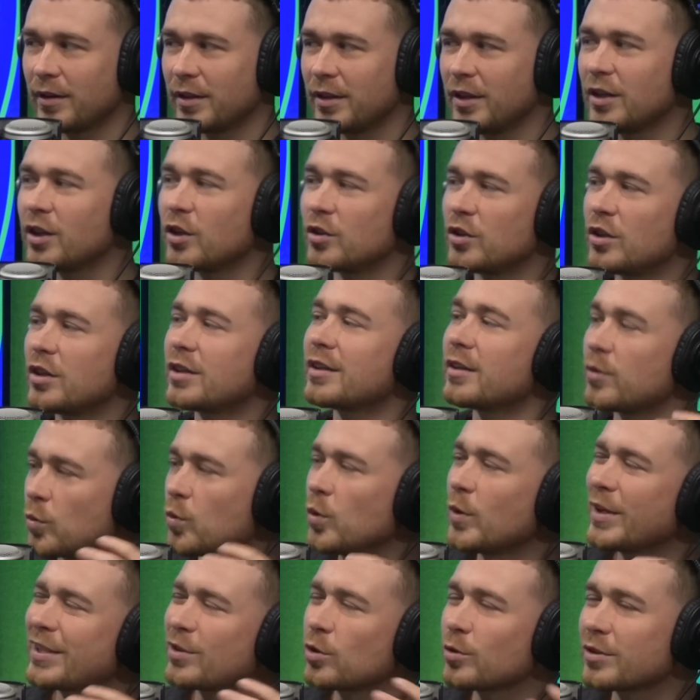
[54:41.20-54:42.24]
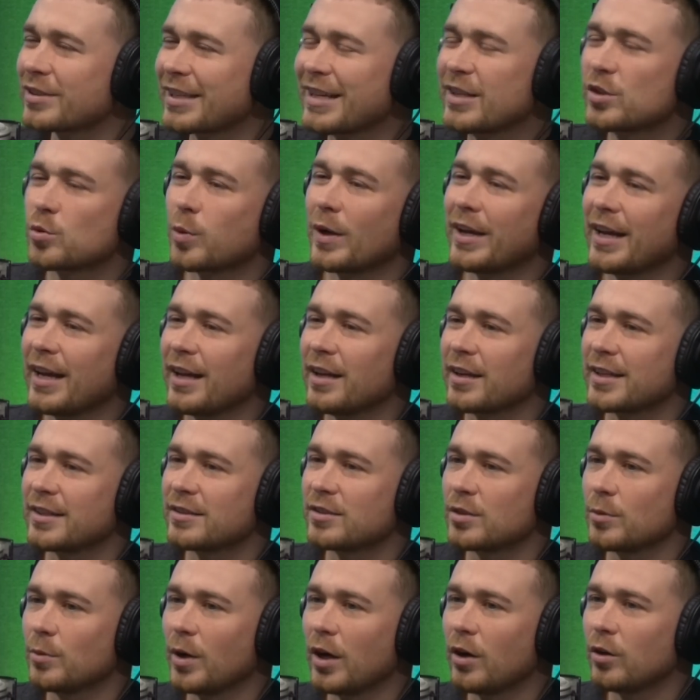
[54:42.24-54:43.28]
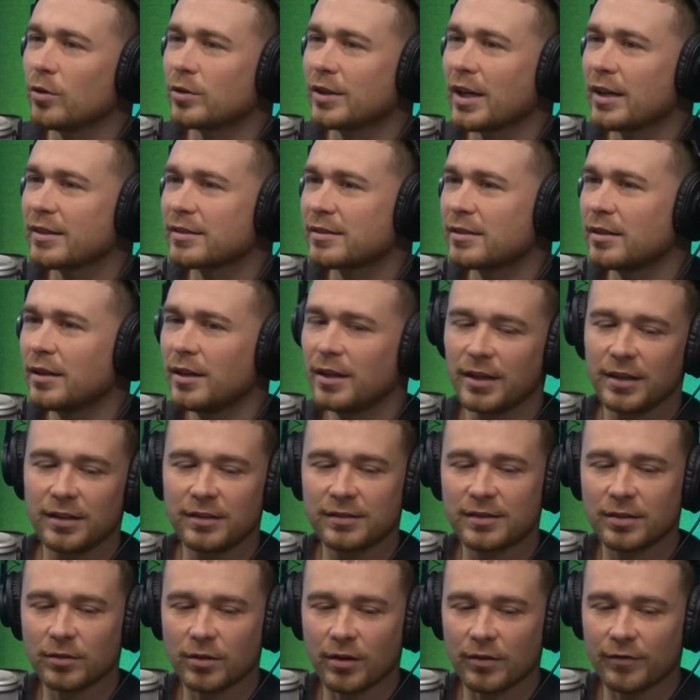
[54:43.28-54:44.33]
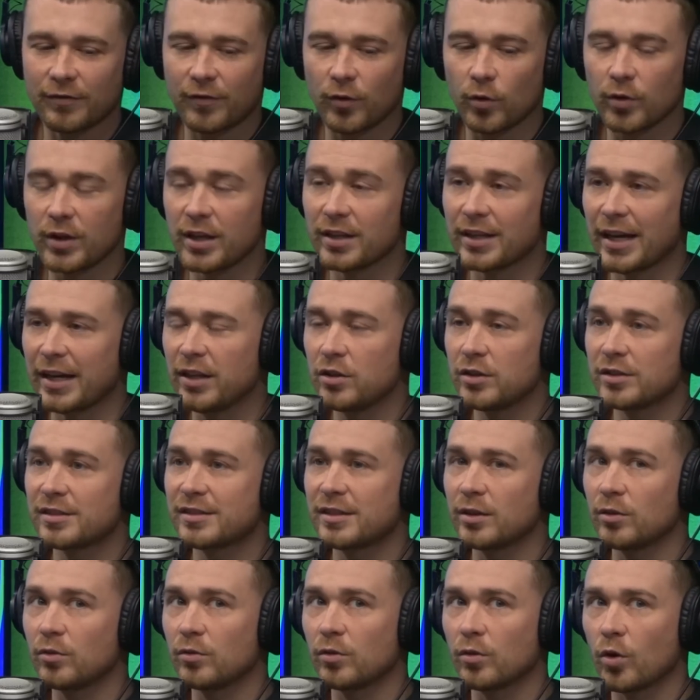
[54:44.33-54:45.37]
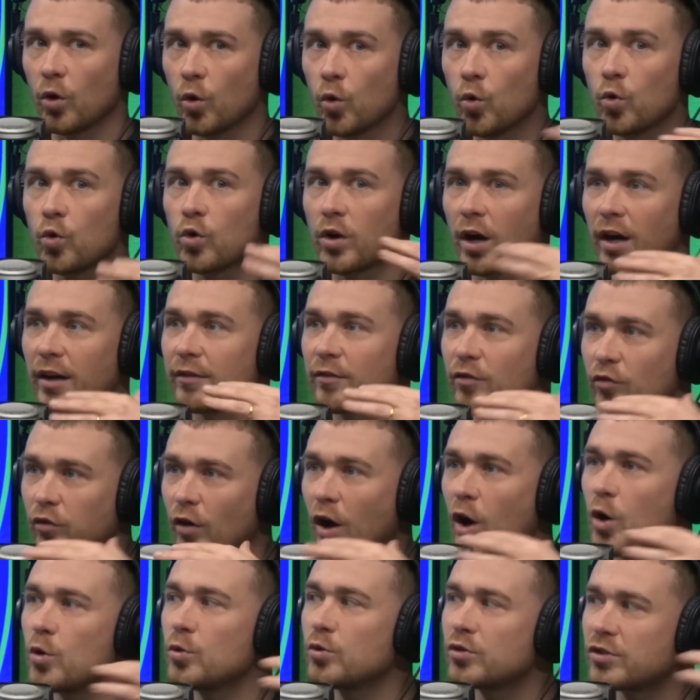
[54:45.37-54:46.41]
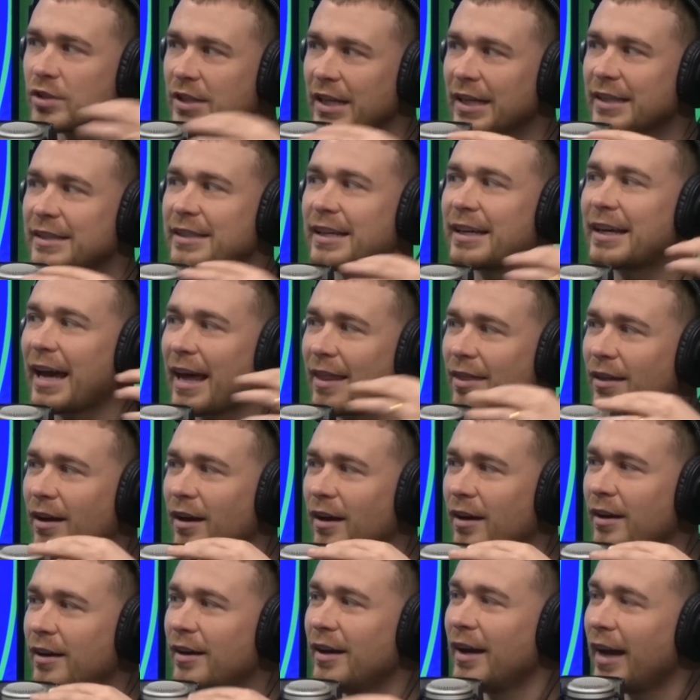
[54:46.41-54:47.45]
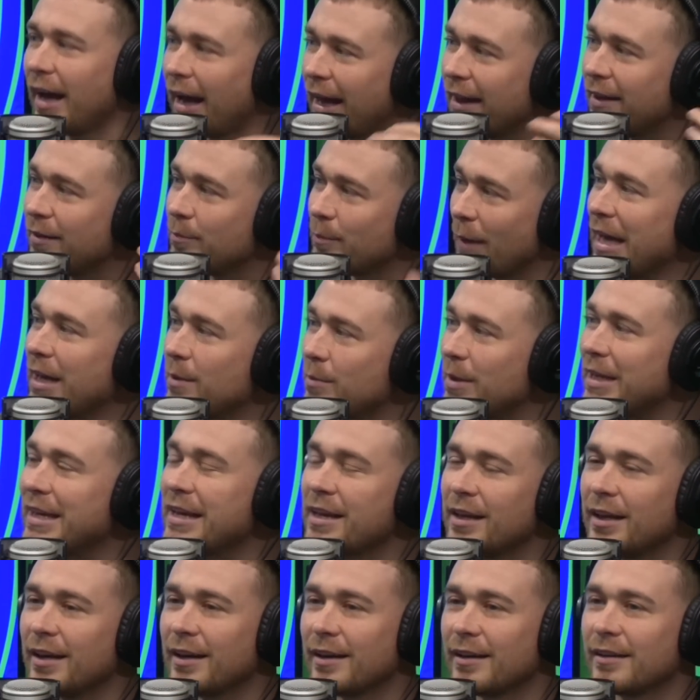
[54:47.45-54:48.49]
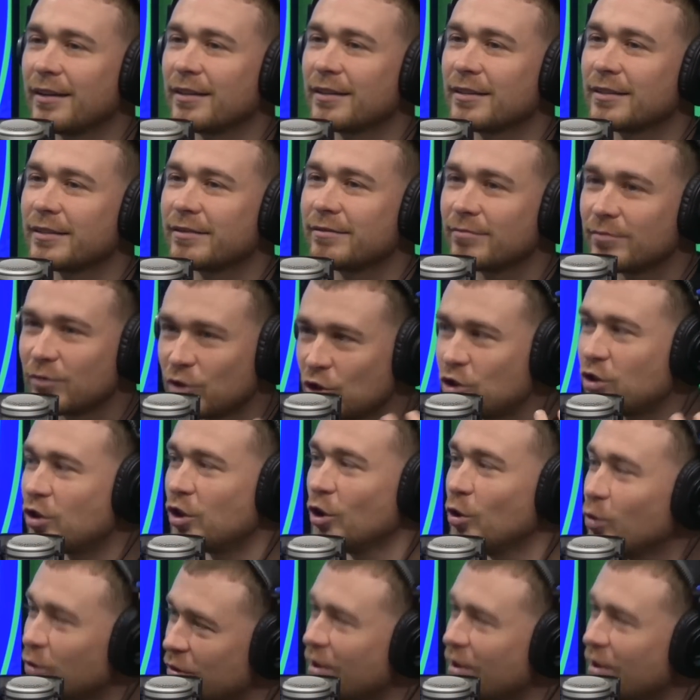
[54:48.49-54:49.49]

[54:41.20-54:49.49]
You know, we're sort of saying 28 like it's too old. That's you still got 4 years, and you can still all kind of grow, stick together, and maybe do